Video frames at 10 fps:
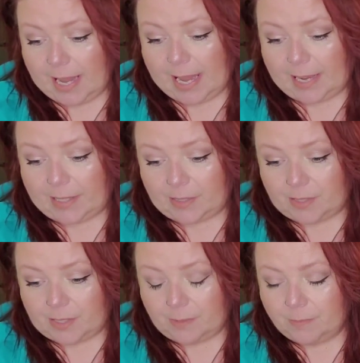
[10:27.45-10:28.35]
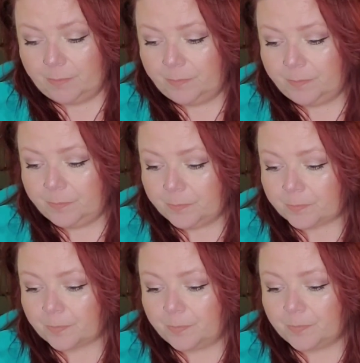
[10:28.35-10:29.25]
And
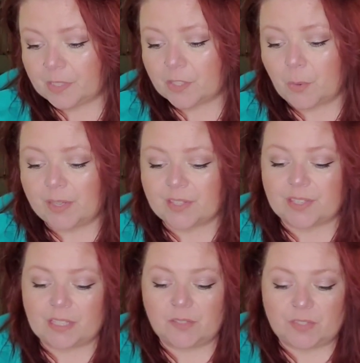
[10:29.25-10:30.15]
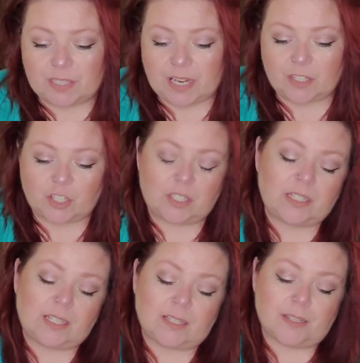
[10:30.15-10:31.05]
sowing the seeds of
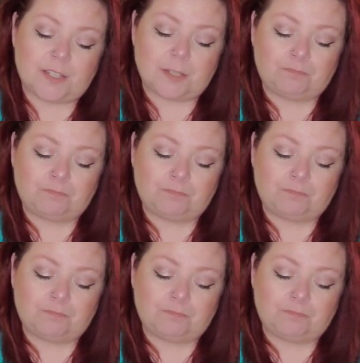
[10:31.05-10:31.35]
intention is,